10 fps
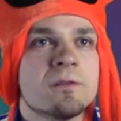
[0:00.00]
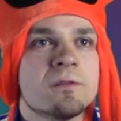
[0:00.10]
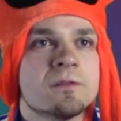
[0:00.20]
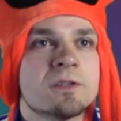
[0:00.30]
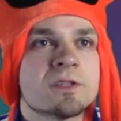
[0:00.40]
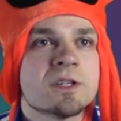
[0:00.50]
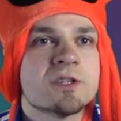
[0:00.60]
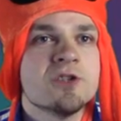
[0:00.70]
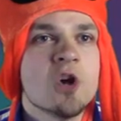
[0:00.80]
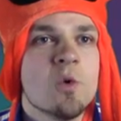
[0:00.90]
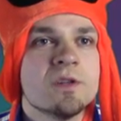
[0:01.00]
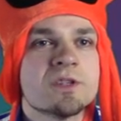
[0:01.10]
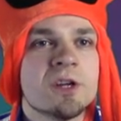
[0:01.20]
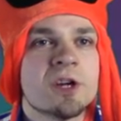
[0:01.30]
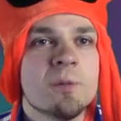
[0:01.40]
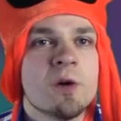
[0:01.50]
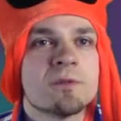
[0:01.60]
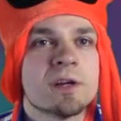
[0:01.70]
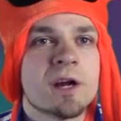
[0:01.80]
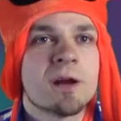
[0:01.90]
Just because no one's going to come over
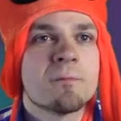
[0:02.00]
here.